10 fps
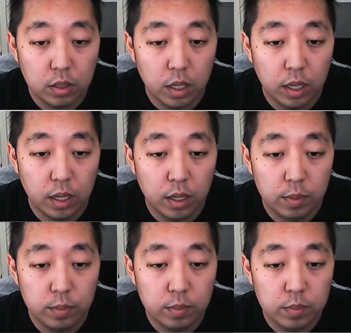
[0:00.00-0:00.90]

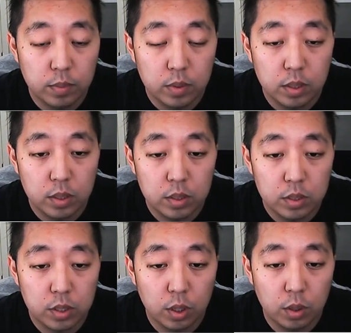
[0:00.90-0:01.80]
Um,
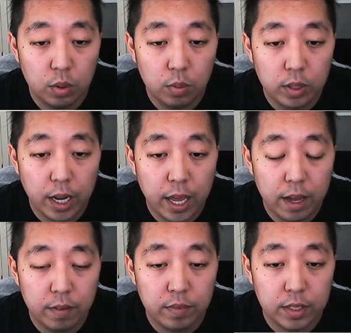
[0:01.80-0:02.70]
so what I
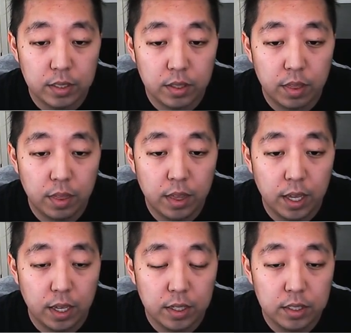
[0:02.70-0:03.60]
have is
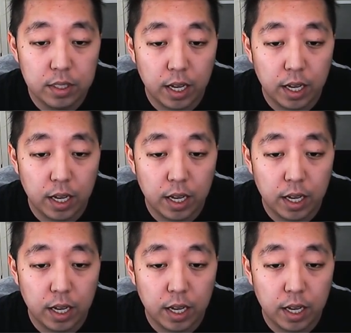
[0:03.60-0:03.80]
this.